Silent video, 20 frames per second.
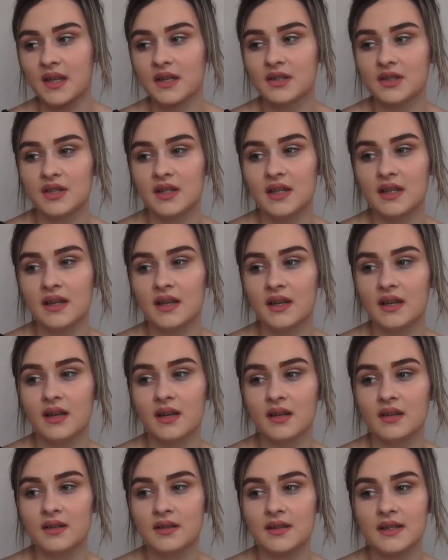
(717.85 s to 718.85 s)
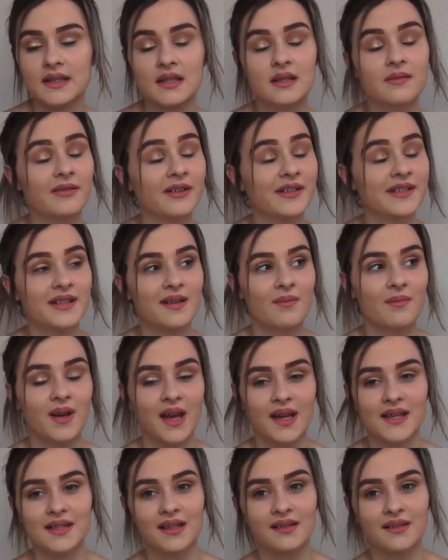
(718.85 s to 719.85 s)
She does the most
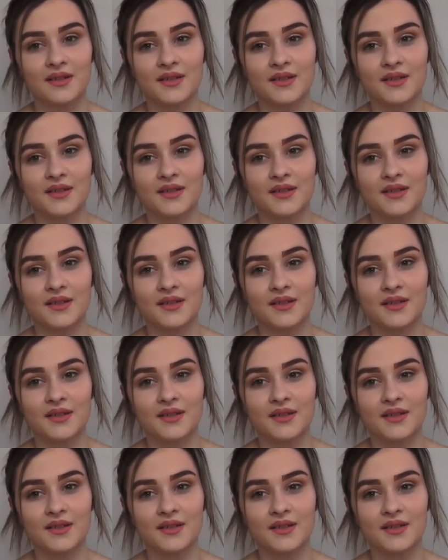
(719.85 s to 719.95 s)
amazing